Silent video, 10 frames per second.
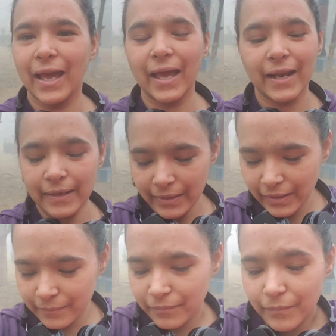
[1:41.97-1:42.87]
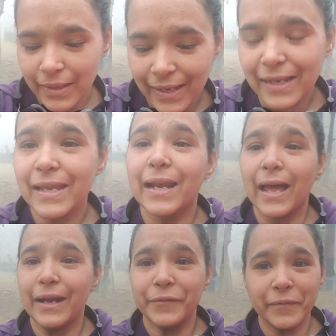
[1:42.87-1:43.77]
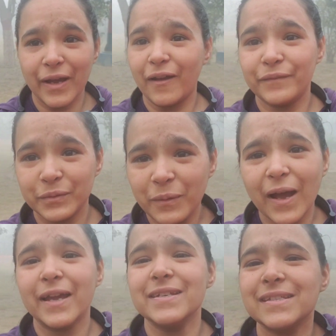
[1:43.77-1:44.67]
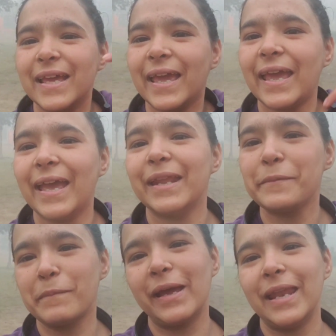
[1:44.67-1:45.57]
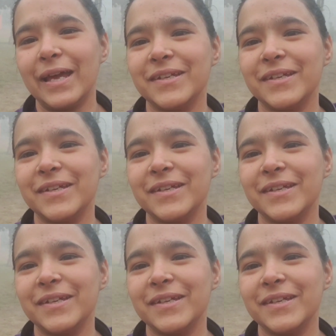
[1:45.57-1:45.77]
and I'm really glad to have you guys here in my